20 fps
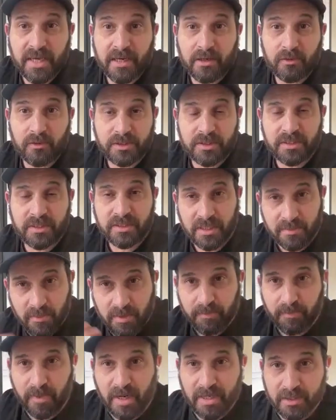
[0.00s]

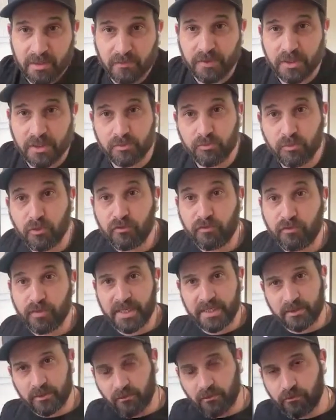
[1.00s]
ecosystem and part of this
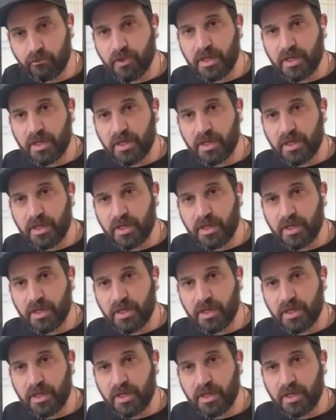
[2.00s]
movement of